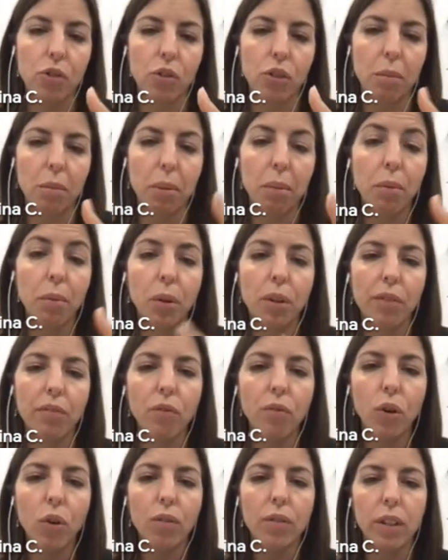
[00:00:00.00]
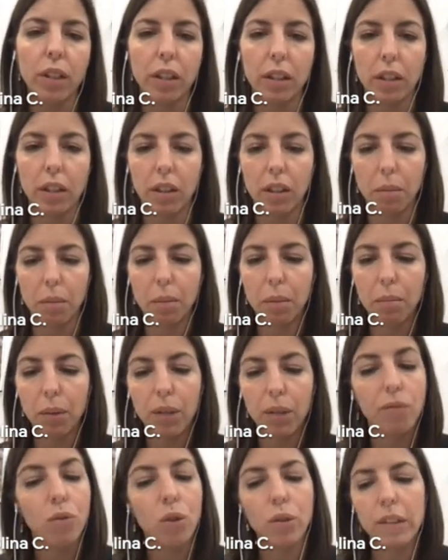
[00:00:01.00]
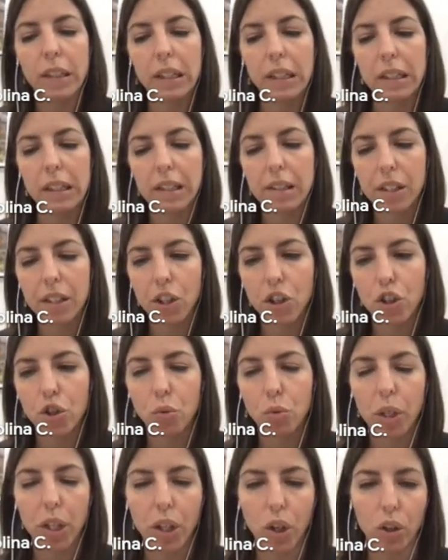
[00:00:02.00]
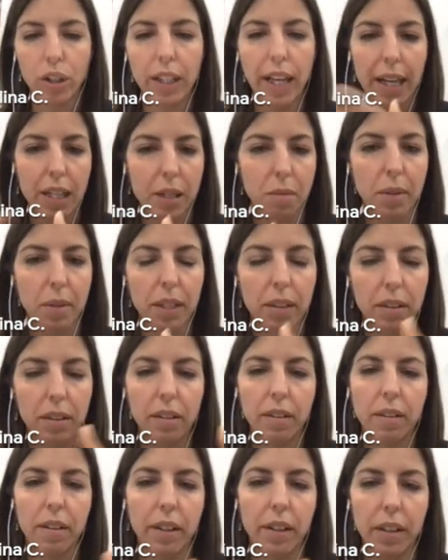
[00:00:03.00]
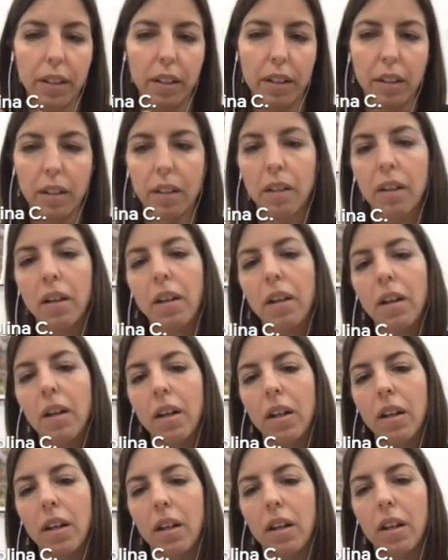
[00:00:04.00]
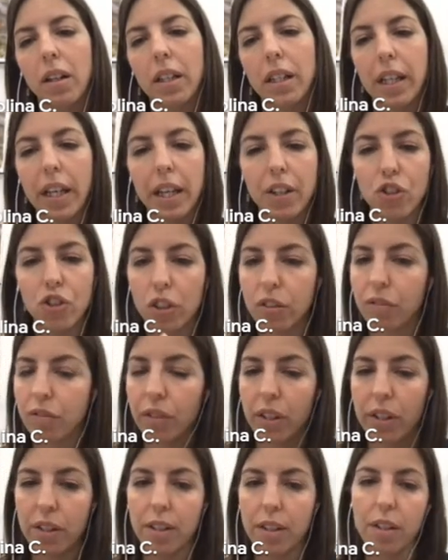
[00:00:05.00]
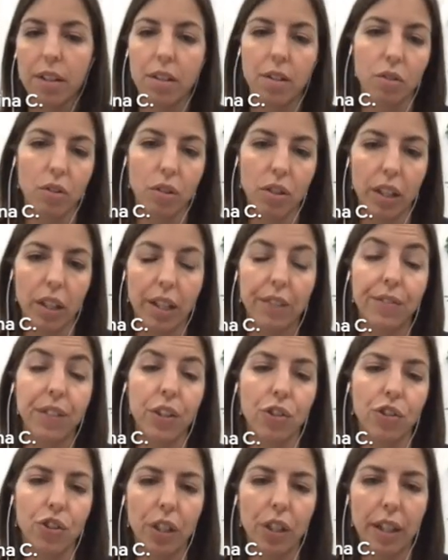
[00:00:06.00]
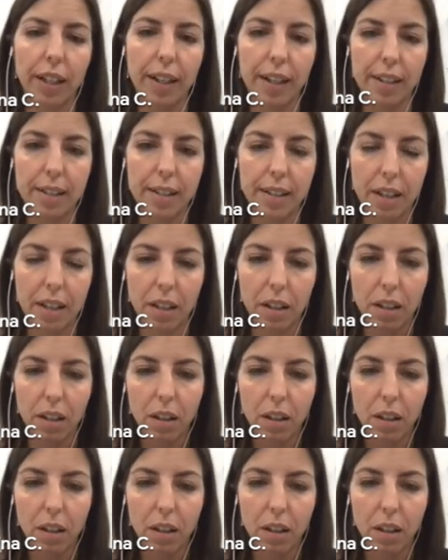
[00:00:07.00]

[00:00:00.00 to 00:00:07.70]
people involved in the search were not expert either in agent physics or gravitational lensing.